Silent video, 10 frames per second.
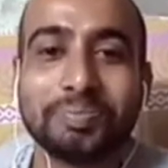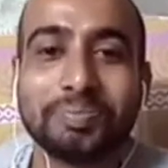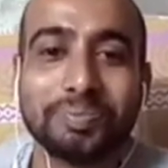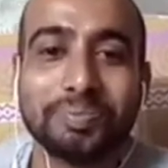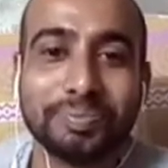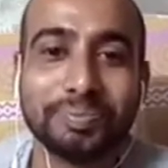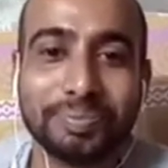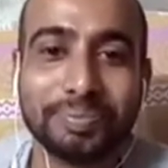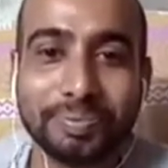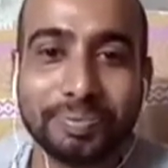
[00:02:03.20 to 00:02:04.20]

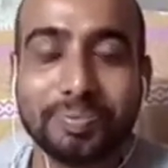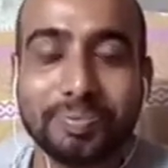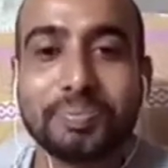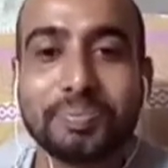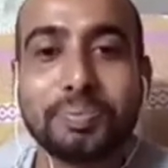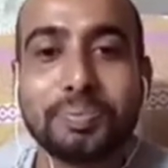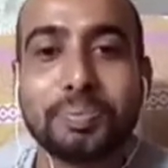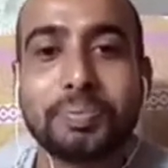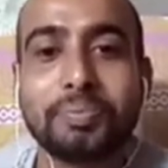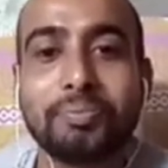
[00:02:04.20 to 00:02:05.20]

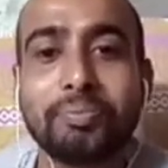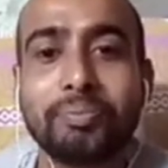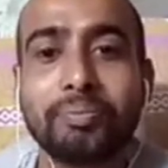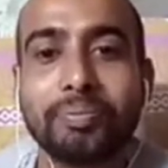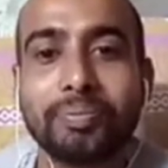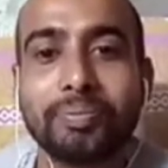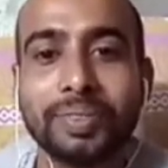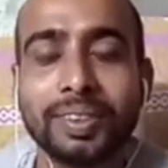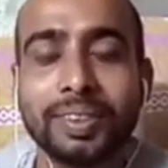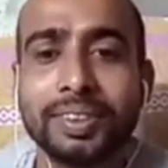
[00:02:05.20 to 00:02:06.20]

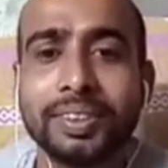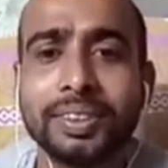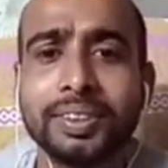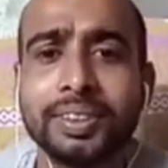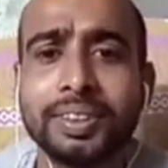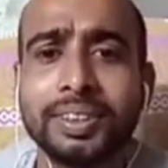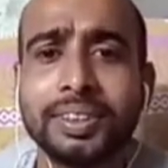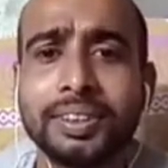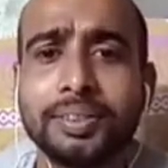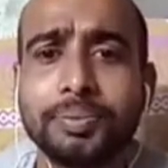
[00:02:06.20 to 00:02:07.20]

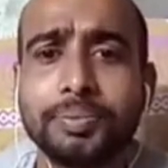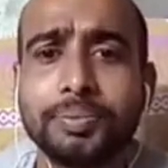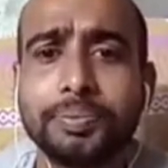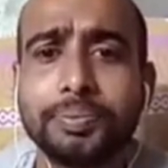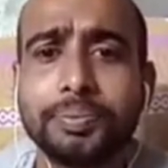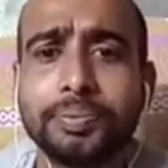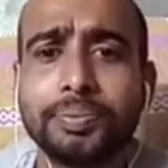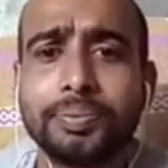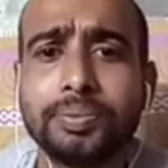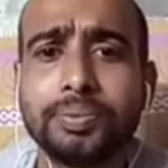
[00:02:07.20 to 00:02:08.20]

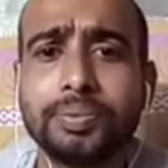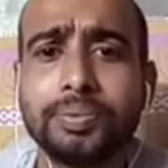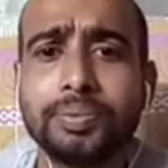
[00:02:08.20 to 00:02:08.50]
(not speaking)